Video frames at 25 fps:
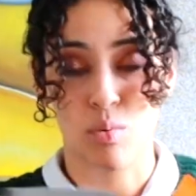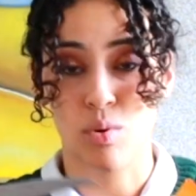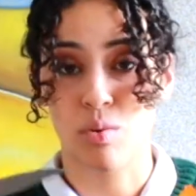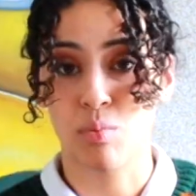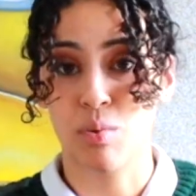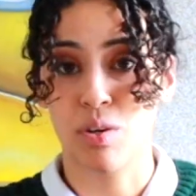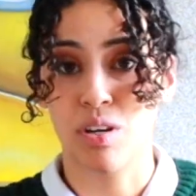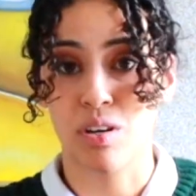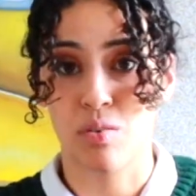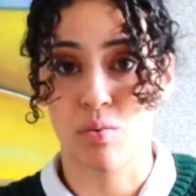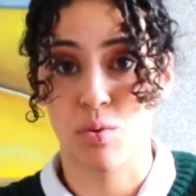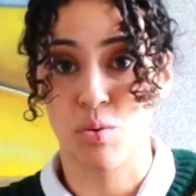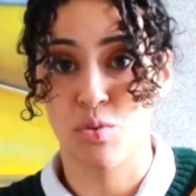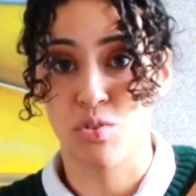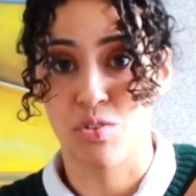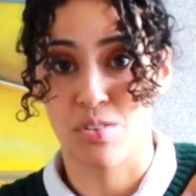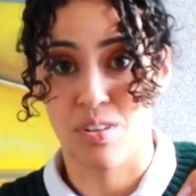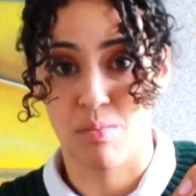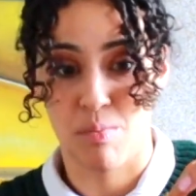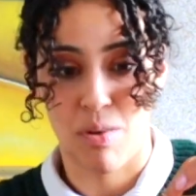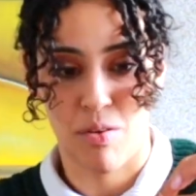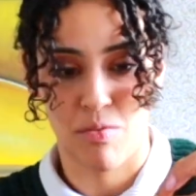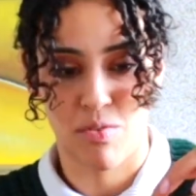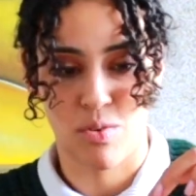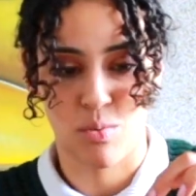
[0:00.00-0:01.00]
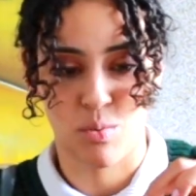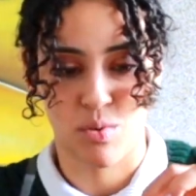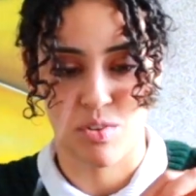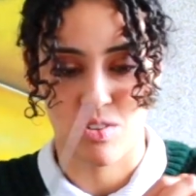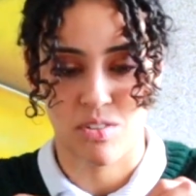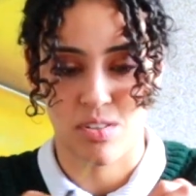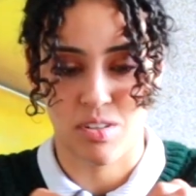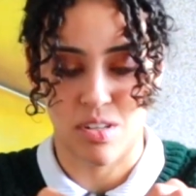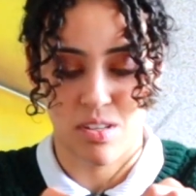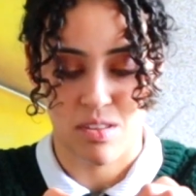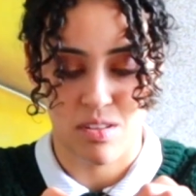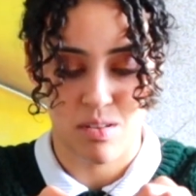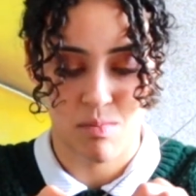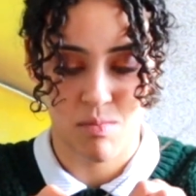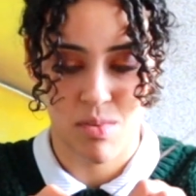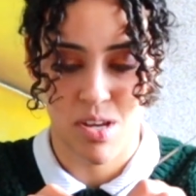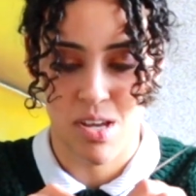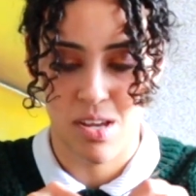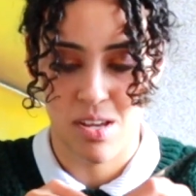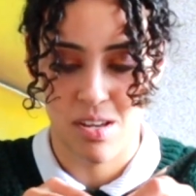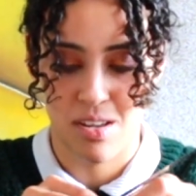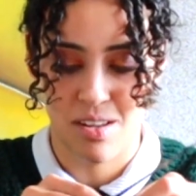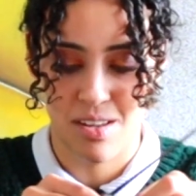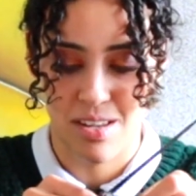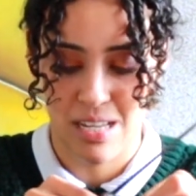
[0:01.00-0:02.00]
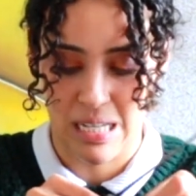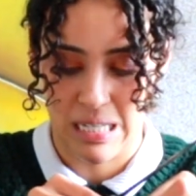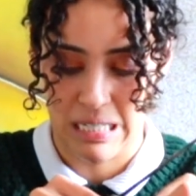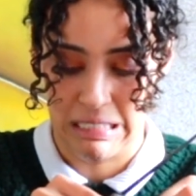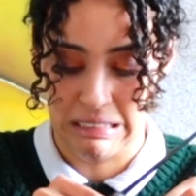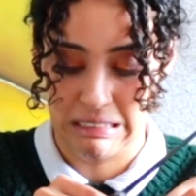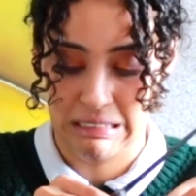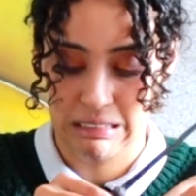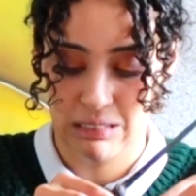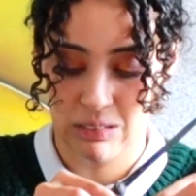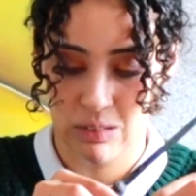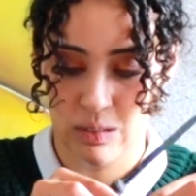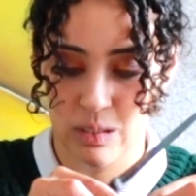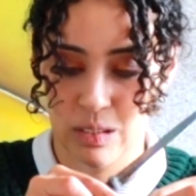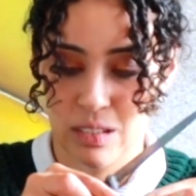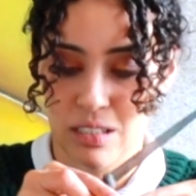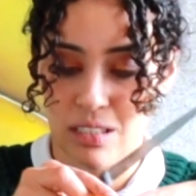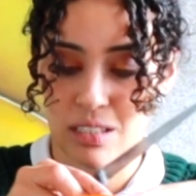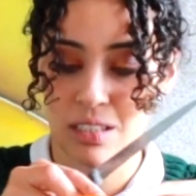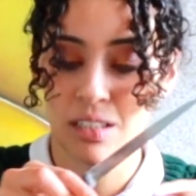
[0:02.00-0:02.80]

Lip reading: We can roast them afterwards and eat them. Ooh.